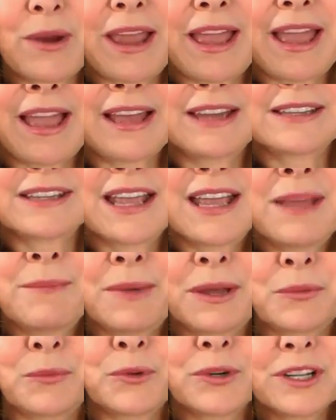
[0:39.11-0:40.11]
brand.
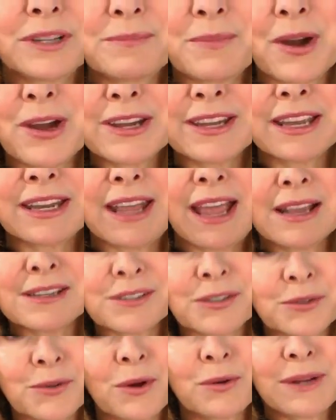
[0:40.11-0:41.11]
But World Market
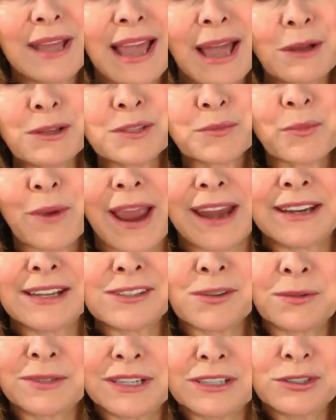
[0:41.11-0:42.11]
has their own house brand.
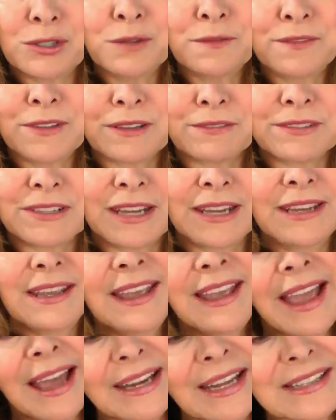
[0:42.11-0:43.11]
It's only
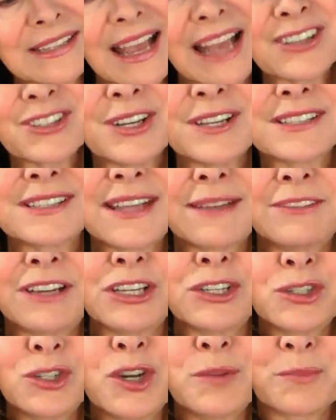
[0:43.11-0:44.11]
$2.50 and it's actually
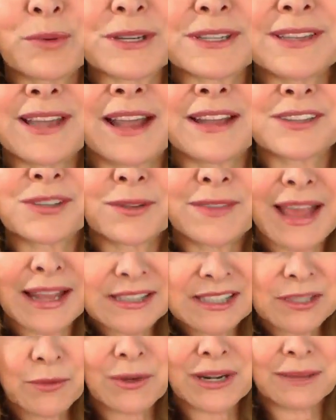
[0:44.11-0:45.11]
72%. So
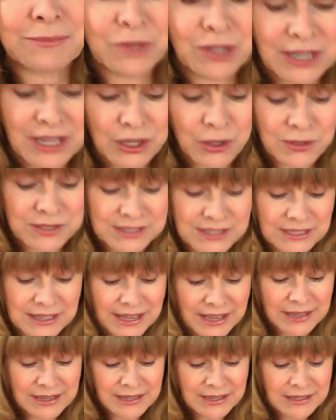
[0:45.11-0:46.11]
that's the one I'm going to use
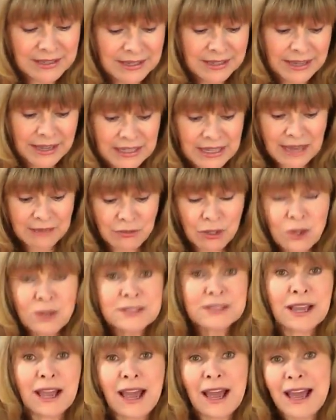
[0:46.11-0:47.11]
today. And I've
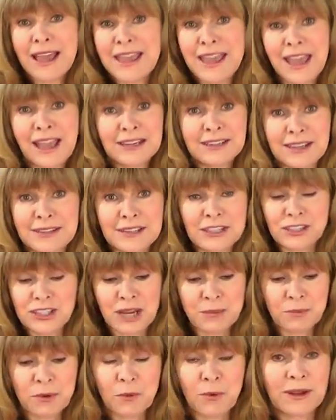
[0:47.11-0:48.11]
used the high-end and the
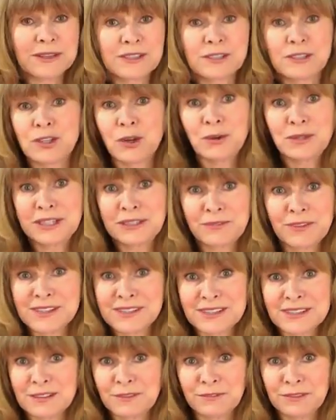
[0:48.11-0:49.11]
cheaper ones. No
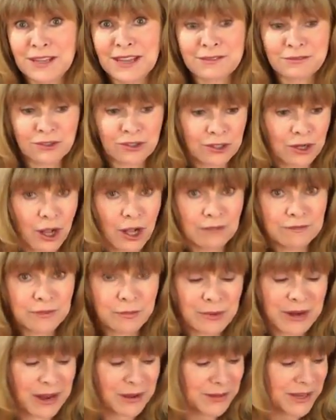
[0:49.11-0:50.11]
difference in the flavor at all of
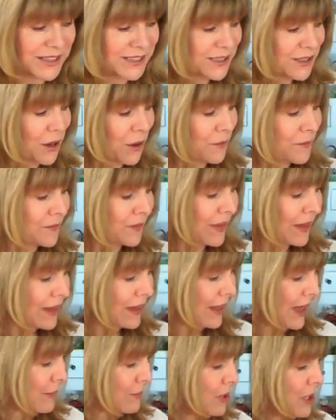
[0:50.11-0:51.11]
the brownies. So
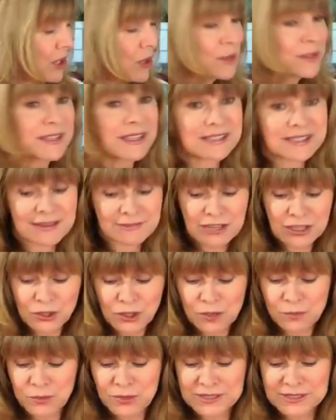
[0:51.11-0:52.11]
I'm going to use the
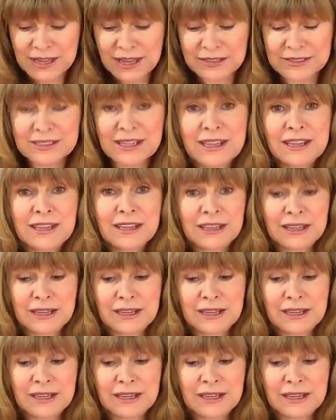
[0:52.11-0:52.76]
72%.